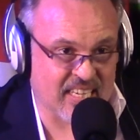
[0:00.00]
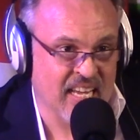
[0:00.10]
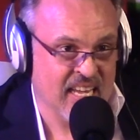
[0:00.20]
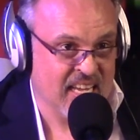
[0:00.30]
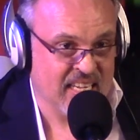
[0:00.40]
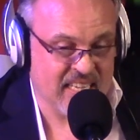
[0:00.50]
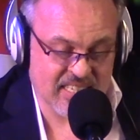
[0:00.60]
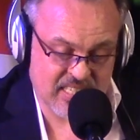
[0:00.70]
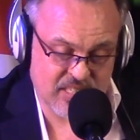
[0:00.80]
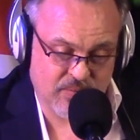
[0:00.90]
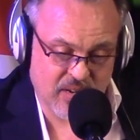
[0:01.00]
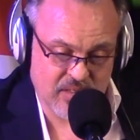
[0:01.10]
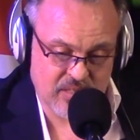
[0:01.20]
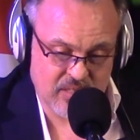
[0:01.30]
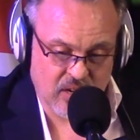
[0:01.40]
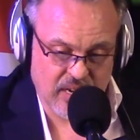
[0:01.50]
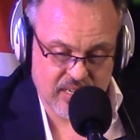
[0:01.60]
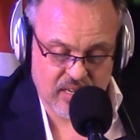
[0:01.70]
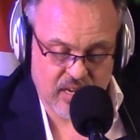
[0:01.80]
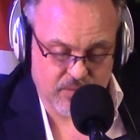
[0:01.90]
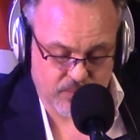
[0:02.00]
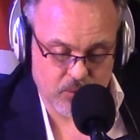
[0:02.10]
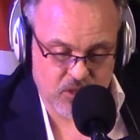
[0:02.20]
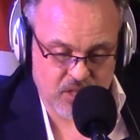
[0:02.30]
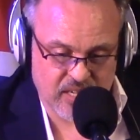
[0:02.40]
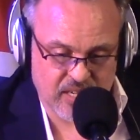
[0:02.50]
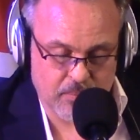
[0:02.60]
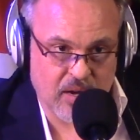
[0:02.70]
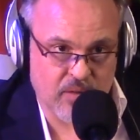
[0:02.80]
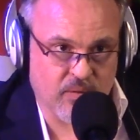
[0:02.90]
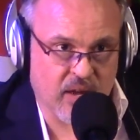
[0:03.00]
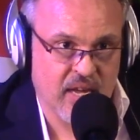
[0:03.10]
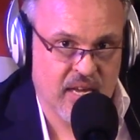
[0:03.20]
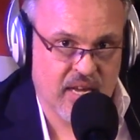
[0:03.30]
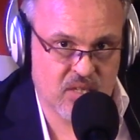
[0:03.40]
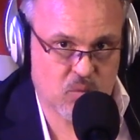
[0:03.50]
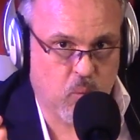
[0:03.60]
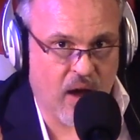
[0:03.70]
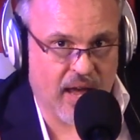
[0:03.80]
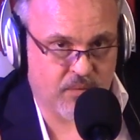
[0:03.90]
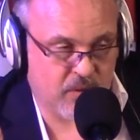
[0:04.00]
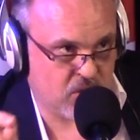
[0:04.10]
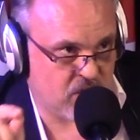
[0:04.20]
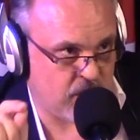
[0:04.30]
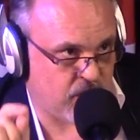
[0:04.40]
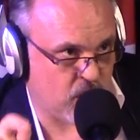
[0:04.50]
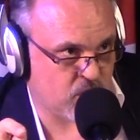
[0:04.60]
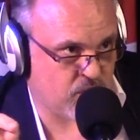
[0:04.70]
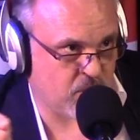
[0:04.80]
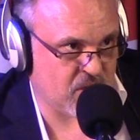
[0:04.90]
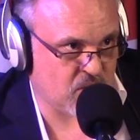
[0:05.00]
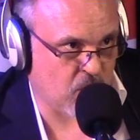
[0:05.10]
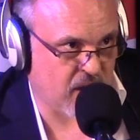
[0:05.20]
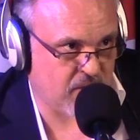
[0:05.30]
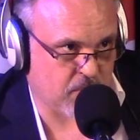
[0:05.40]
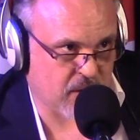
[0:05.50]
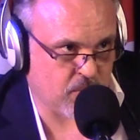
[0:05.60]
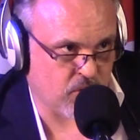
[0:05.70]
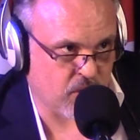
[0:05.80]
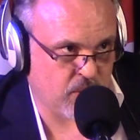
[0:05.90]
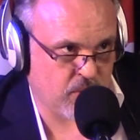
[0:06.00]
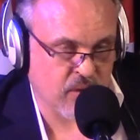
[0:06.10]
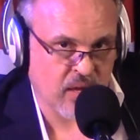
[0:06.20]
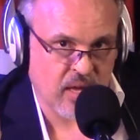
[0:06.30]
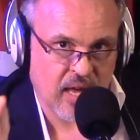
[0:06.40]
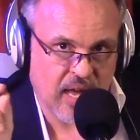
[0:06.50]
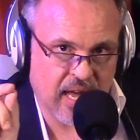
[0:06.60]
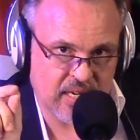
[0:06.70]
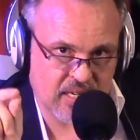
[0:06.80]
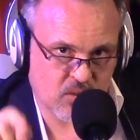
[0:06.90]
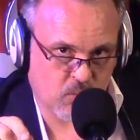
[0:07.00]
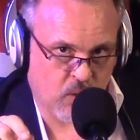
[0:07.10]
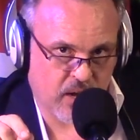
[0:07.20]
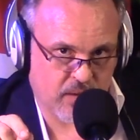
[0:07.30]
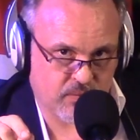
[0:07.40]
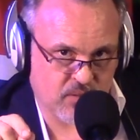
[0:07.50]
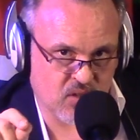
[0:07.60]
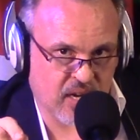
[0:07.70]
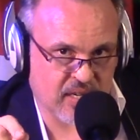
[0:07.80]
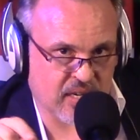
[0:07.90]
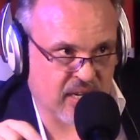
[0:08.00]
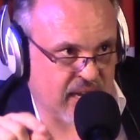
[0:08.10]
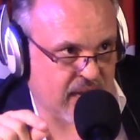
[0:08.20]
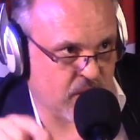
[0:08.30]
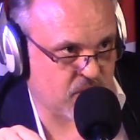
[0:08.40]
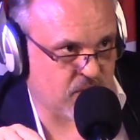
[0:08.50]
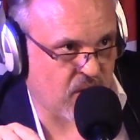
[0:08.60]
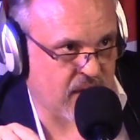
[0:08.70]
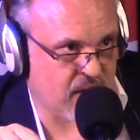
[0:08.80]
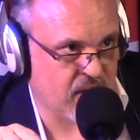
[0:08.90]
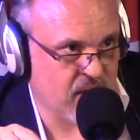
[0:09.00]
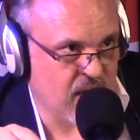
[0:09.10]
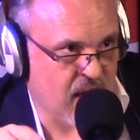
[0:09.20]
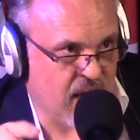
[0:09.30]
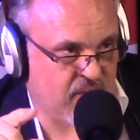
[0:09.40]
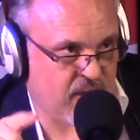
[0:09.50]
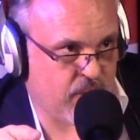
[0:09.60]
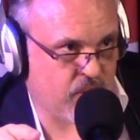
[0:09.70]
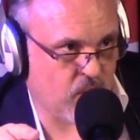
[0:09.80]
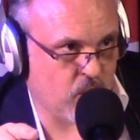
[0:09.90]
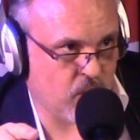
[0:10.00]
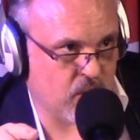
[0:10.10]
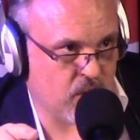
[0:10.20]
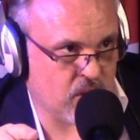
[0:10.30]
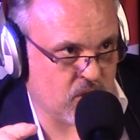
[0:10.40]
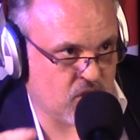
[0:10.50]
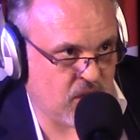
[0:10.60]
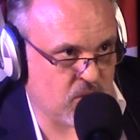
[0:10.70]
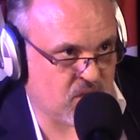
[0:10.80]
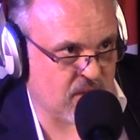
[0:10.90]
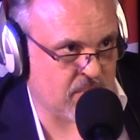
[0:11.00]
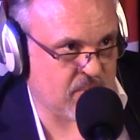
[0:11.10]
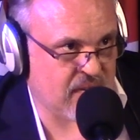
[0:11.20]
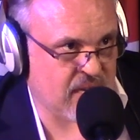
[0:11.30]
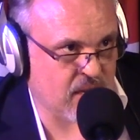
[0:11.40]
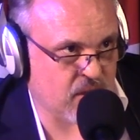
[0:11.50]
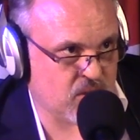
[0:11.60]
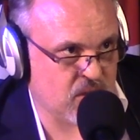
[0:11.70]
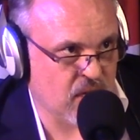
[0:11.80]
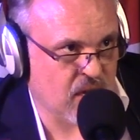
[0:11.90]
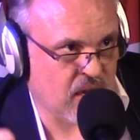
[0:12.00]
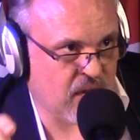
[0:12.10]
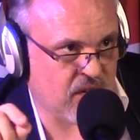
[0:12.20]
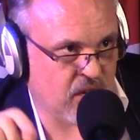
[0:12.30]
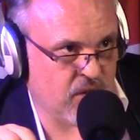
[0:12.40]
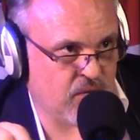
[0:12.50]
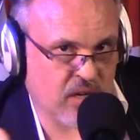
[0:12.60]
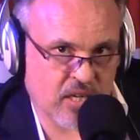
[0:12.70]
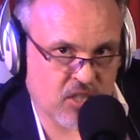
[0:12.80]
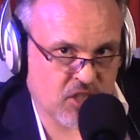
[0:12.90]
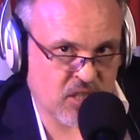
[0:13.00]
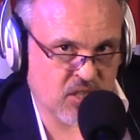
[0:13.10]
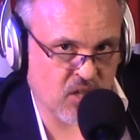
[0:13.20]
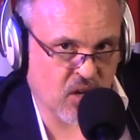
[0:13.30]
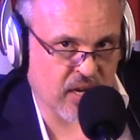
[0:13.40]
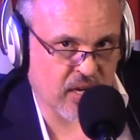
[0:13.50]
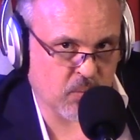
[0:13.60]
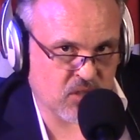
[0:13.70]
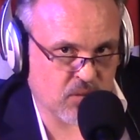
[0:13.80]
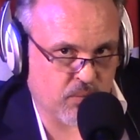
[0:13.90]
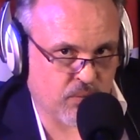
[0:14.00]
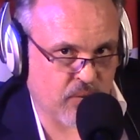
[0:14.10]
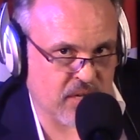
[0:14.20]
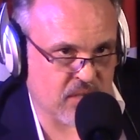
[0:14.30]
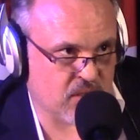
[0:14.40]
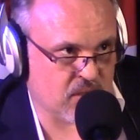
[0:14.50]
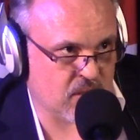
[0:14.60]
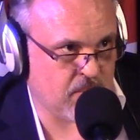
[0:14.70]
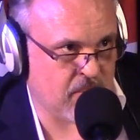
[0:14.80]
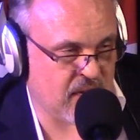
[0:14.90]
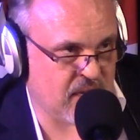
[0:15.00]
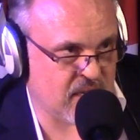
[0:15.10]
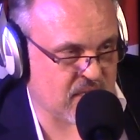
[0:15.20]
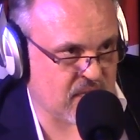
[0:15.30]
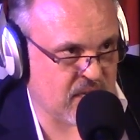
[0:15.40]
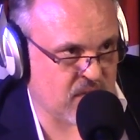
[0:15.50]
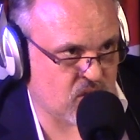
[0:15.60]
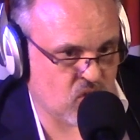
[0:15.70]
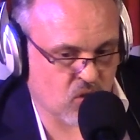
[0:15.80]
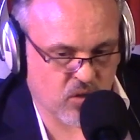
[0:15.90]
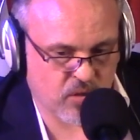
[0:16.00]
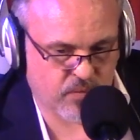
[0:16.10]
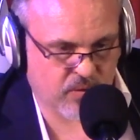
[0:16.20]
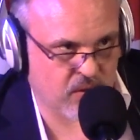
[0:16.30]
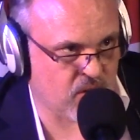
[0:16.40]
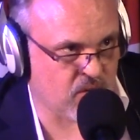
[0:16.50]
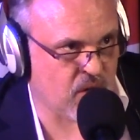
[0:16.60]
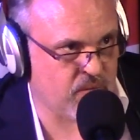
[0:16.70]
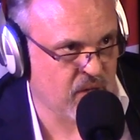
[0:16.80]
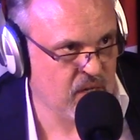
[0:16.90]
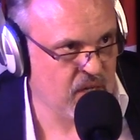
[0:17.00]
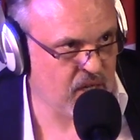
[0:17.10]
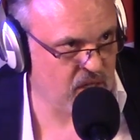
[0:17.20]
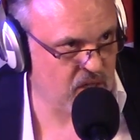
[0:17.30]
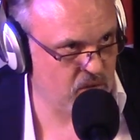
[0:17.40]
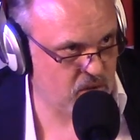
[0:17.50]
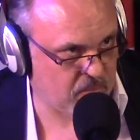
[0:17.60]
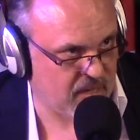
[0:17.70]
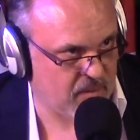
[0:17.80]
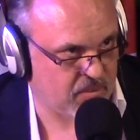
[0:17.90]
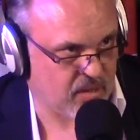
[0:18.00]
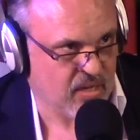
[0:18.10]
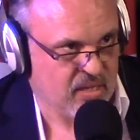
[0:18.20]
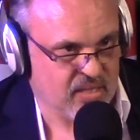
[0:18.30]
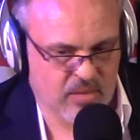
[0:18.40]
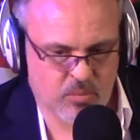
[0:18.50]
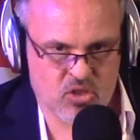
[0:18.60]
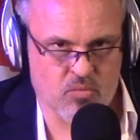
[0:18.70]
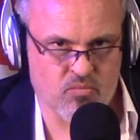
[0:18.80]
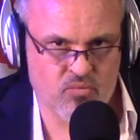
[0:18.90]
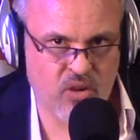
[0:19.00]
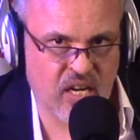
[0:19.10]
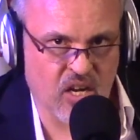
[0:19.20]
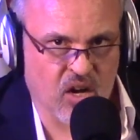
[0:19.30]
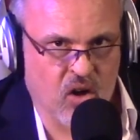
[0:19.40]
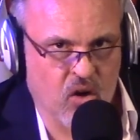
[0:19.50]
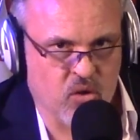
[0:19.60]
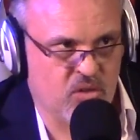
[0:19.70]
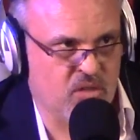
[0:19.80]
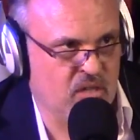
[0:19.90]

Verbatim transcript: Mm-mm. Yes, his father died unfortunately in a bar fight. His oh. wife, he was divorced from his wife Babe Ruth, and his wife died in a house fire, and they thought that she was somebody else, and they only realised she had died when some friends many years later saw her photograph in a newspaper. There was some really odd.